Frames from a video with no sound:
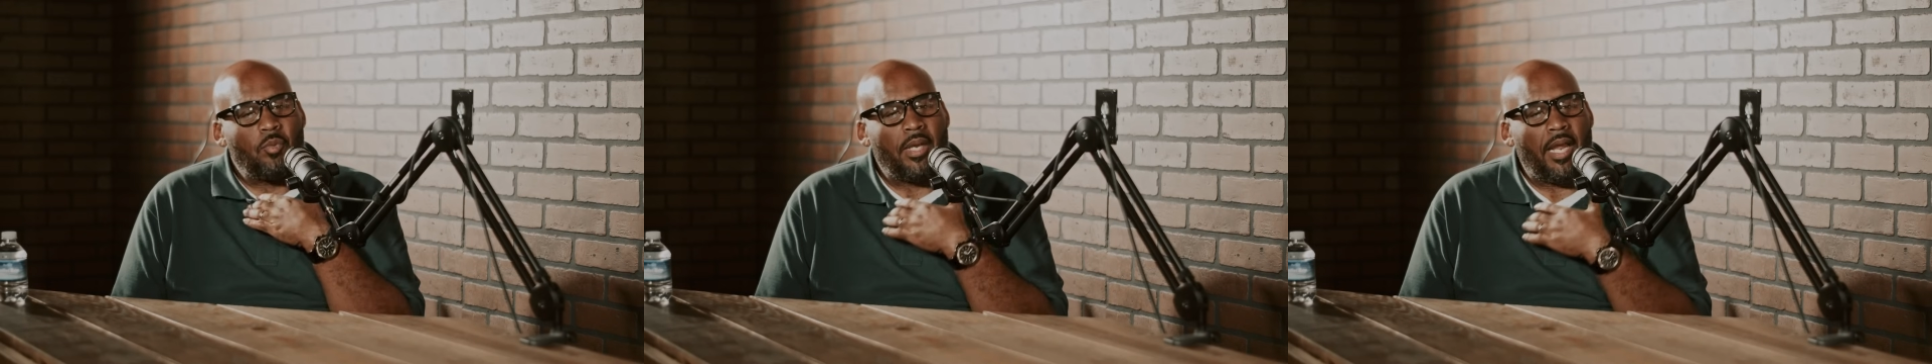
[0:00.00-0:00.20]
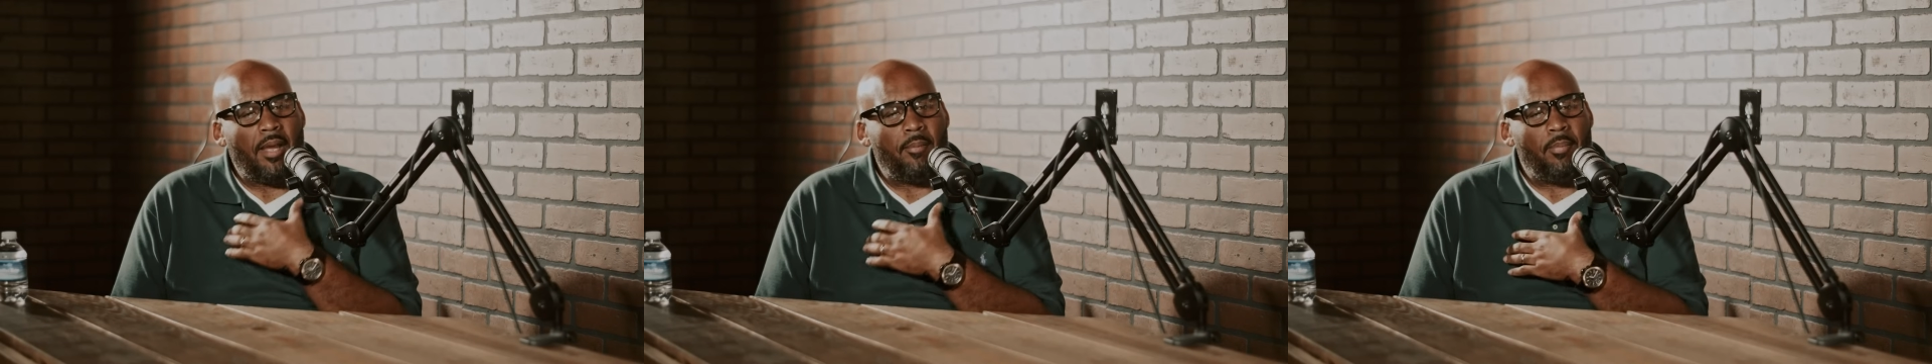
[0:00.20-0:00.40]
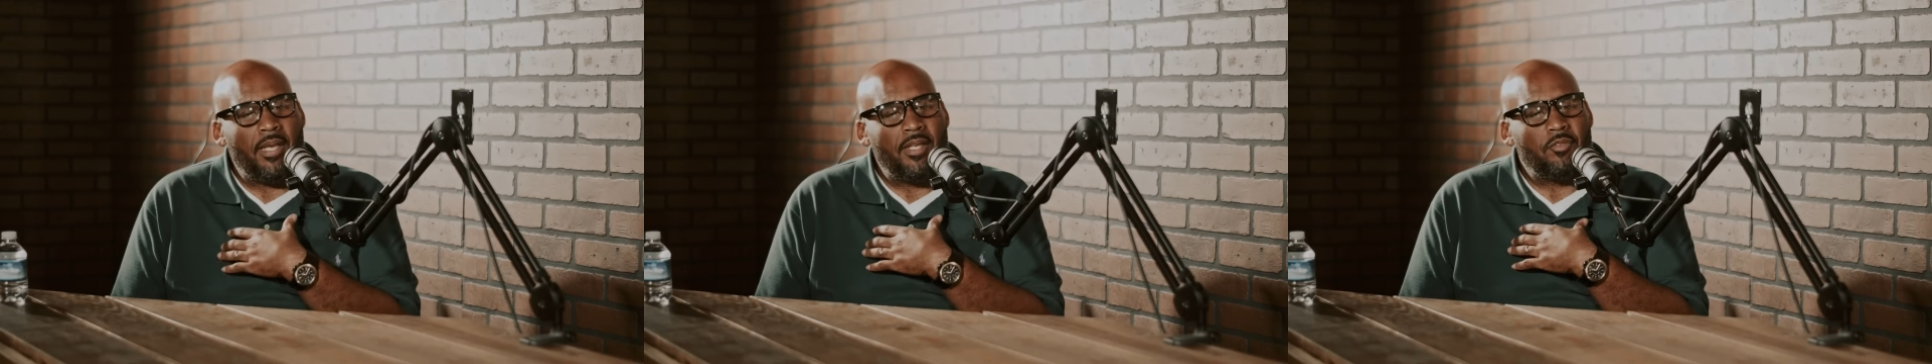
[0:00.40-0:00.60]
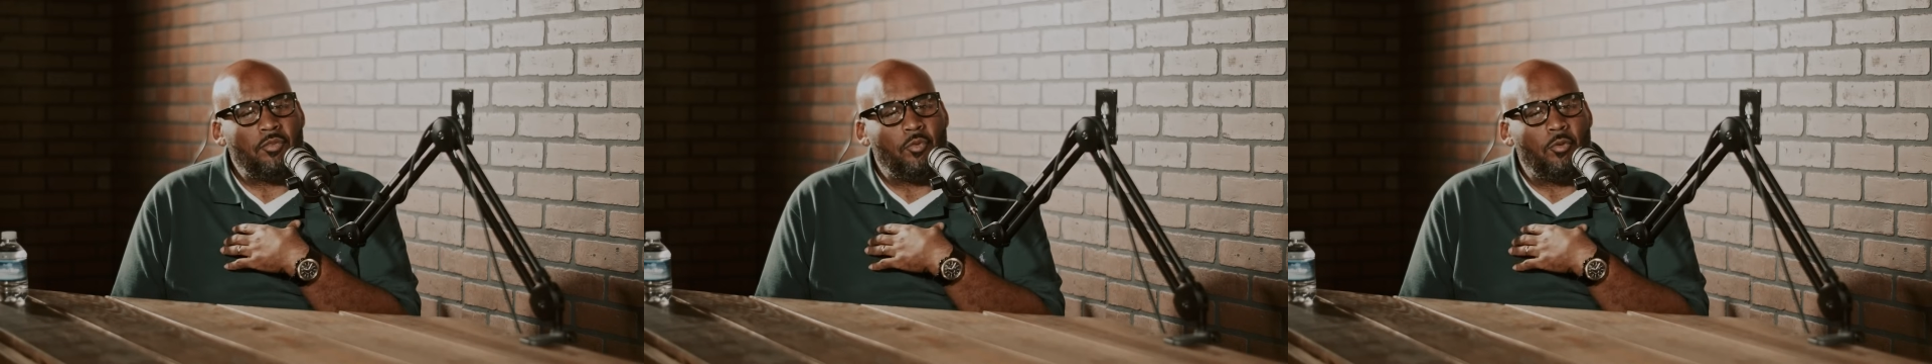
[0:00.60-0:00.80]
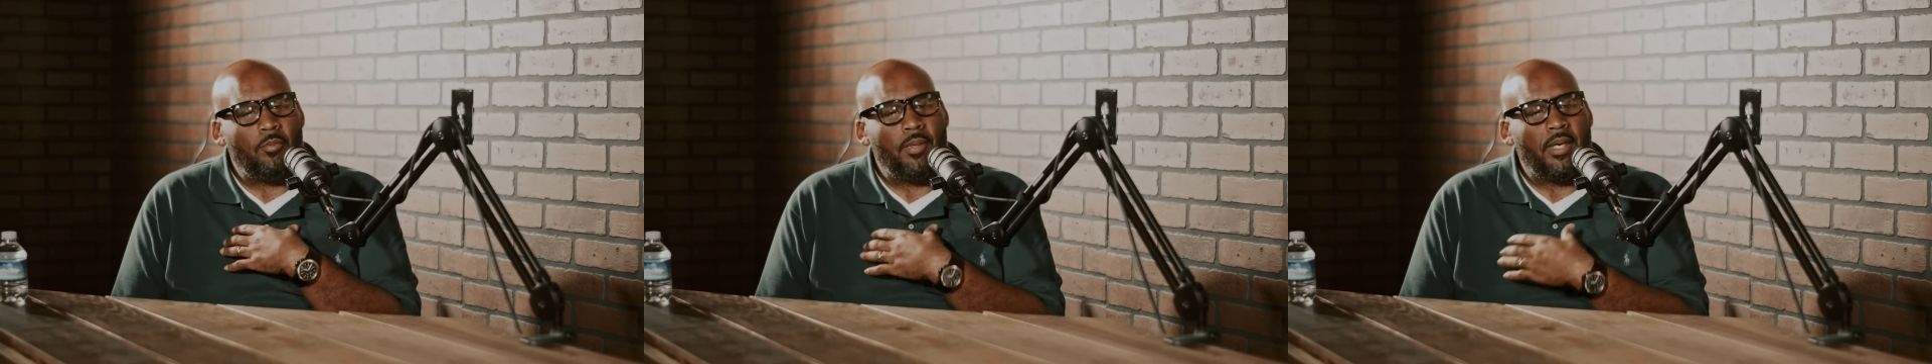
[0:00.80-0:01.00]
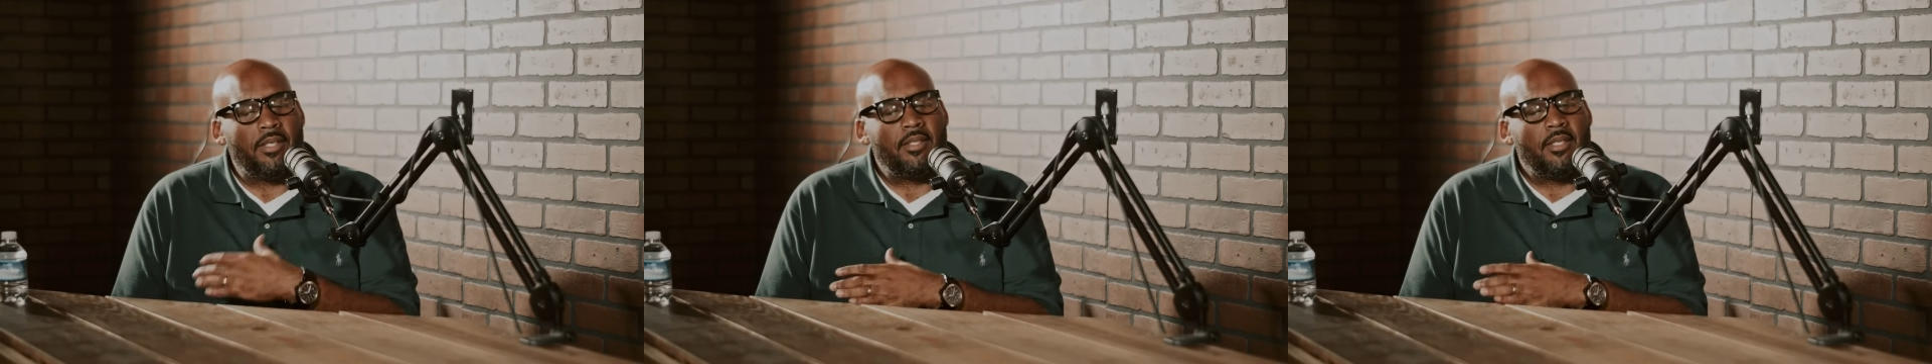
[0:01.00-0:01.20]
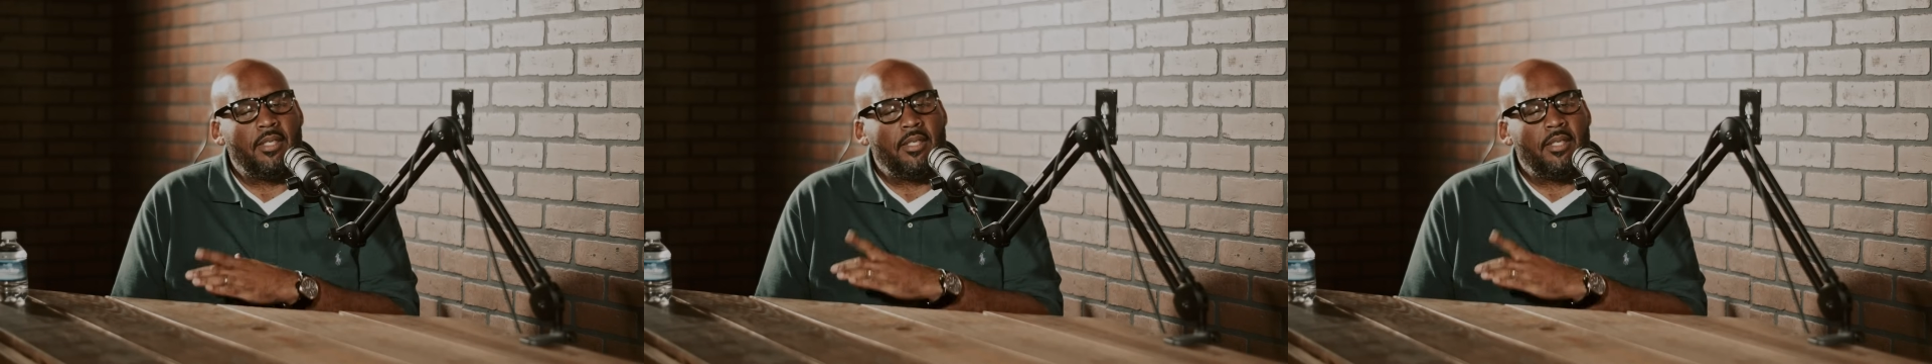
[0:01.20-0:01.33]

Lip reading: what I had been through, but